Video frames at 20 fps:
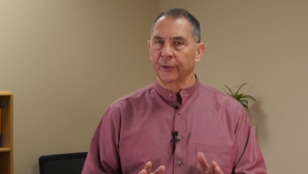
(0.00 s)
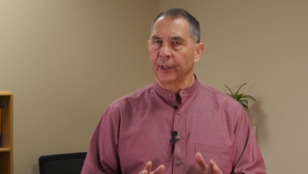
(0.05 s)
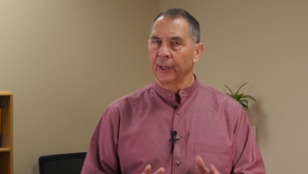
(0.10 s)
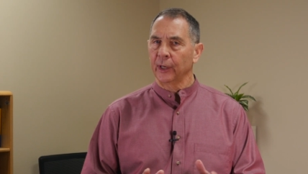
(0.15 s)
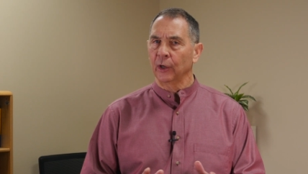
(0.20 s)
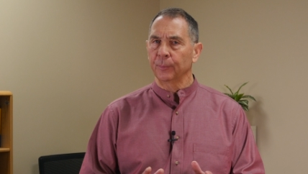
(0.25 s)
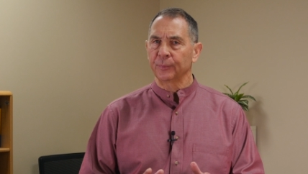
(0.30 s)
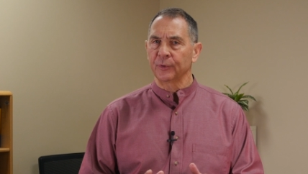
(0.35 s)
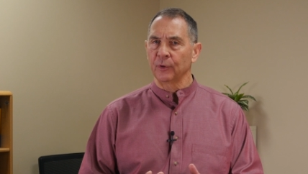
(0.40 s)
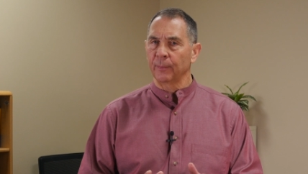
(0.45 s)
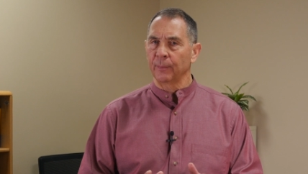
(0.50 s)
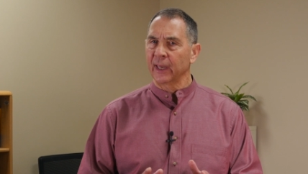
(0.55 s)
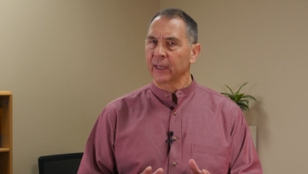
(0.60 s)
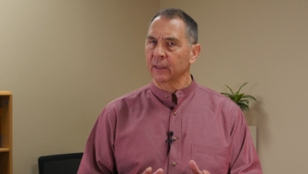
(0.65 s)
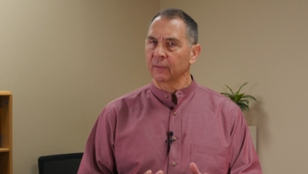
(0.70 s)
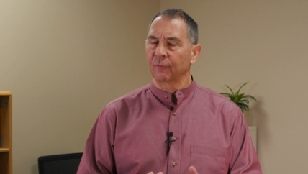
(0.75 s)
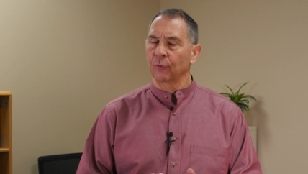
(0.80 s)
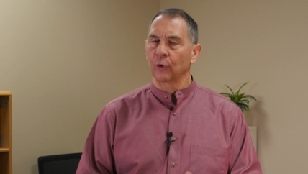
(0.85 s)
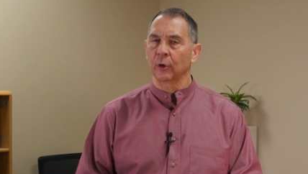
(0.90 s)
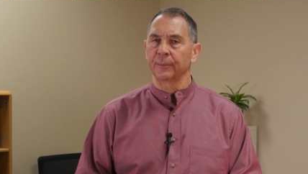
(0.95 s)
to help you make
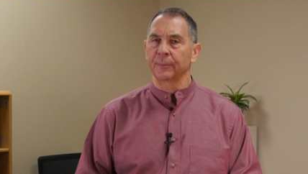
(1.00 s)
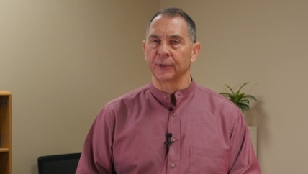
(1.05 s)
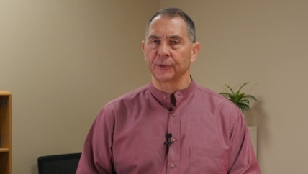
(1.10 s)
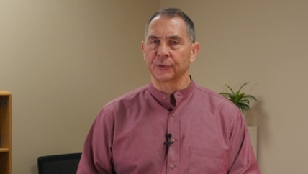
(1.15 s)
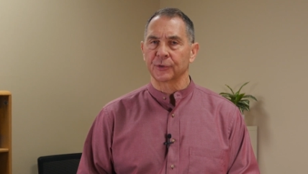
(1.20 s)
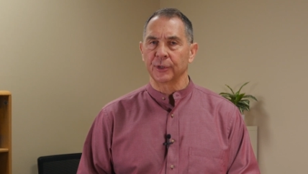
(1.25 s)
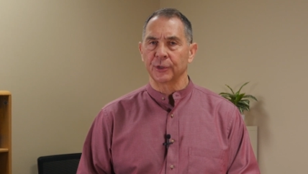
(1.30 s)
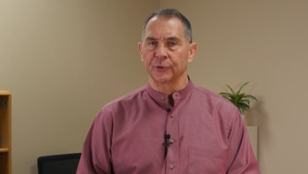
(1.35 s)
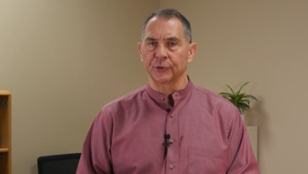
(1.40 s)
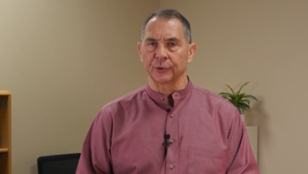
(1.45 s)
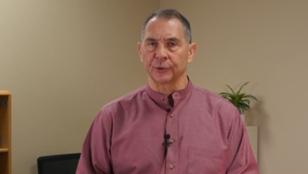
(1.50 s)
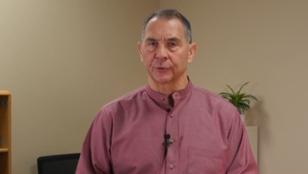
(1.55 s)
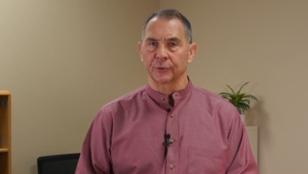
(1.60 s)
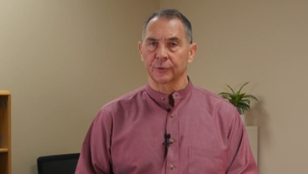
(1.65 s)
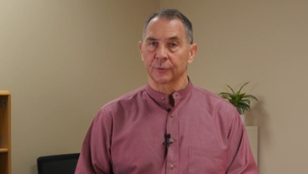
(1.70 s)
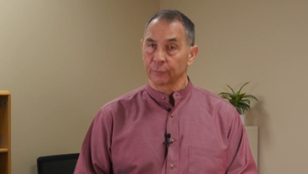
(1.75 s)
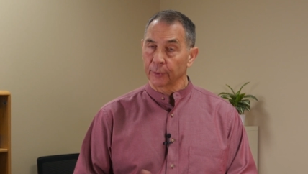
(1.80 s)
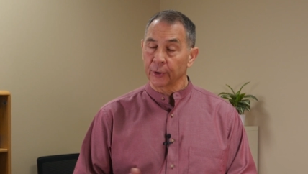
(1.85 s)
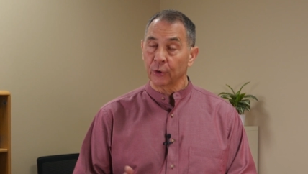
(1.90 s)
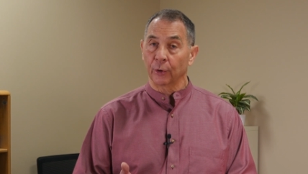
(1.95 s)
informed
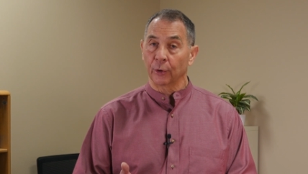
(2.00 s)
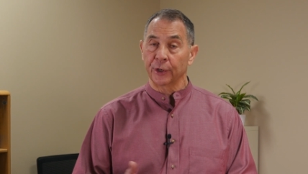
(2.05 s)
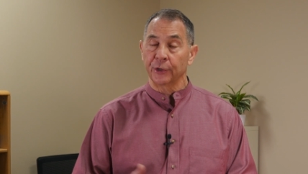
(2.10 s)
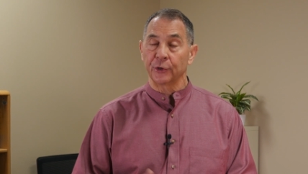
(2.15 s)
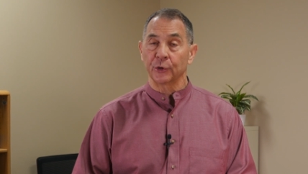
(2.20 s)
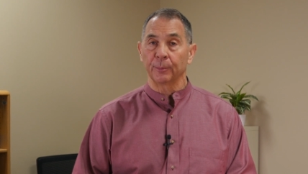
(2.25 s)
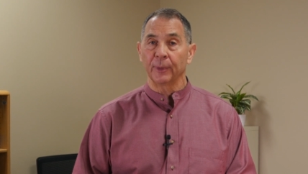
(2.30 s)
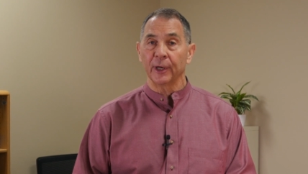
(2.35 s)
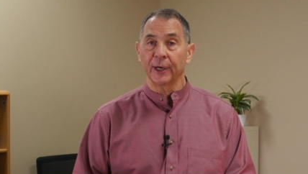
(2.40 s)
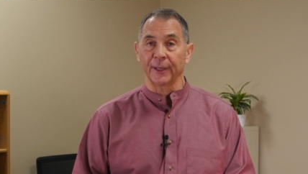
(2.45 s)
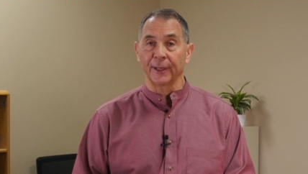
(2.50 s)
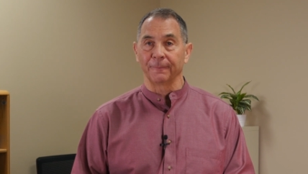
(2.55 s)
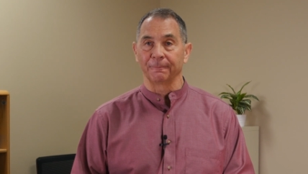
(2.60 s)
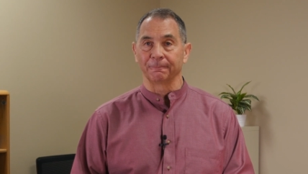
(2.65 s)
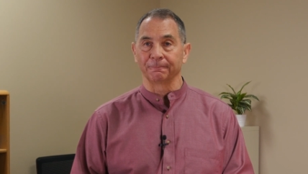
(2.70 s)
decisions regarding your money.